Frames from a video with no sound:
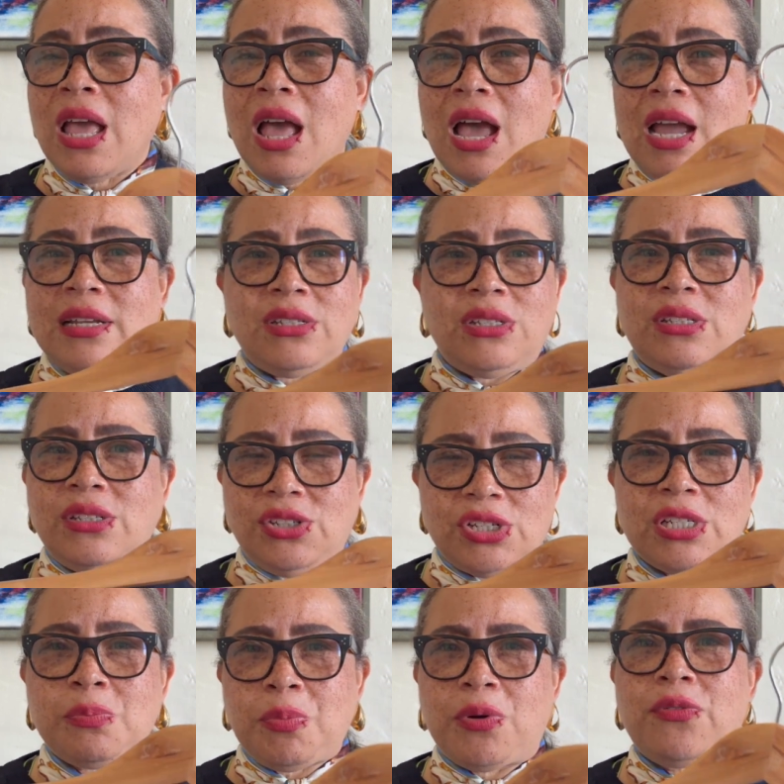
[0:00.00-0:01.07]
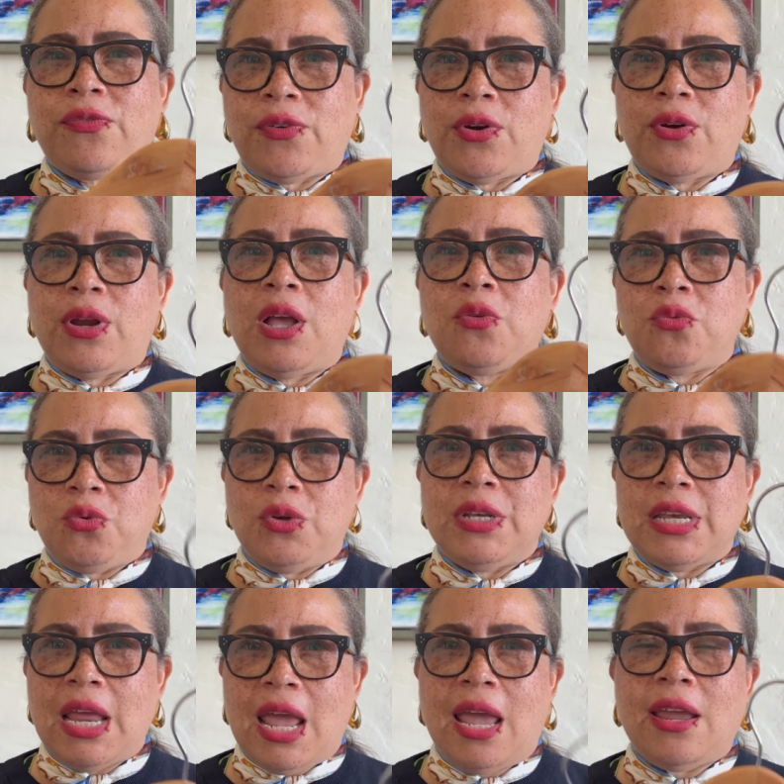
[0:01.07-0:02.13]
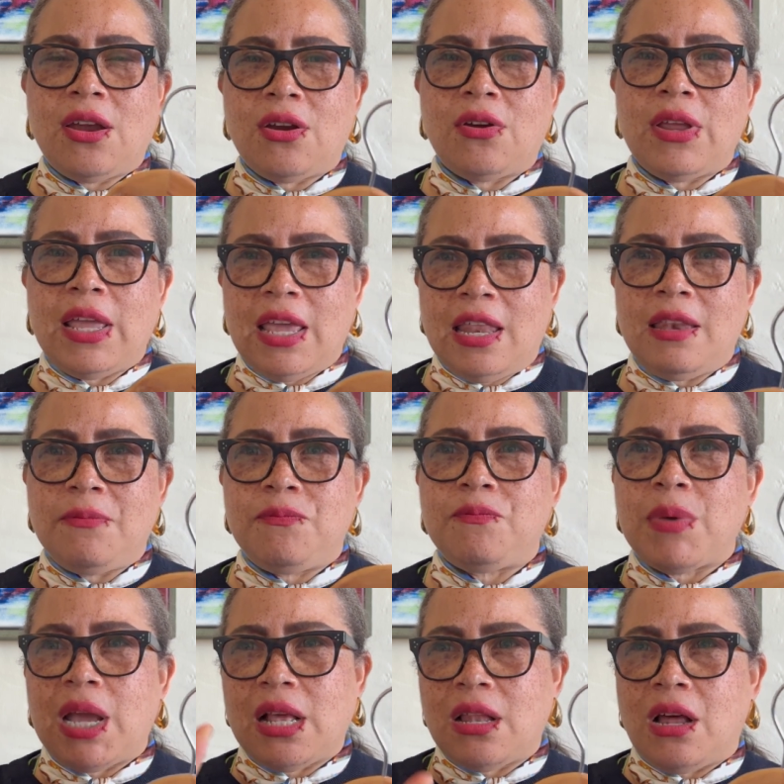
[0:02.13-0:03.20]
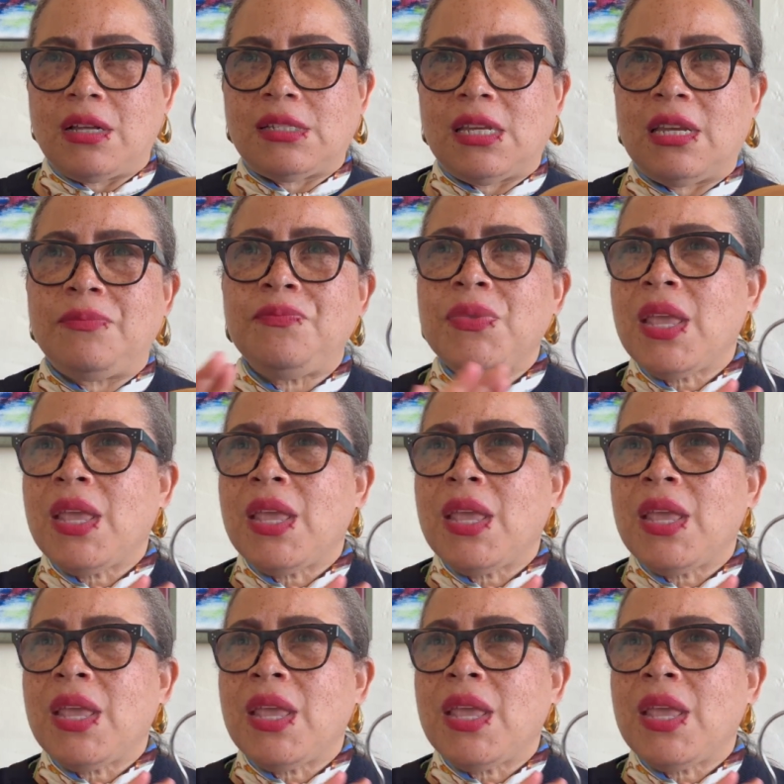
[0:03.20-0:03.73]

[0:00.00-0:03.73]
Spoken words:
I just prefer a wooden hanger in my closet,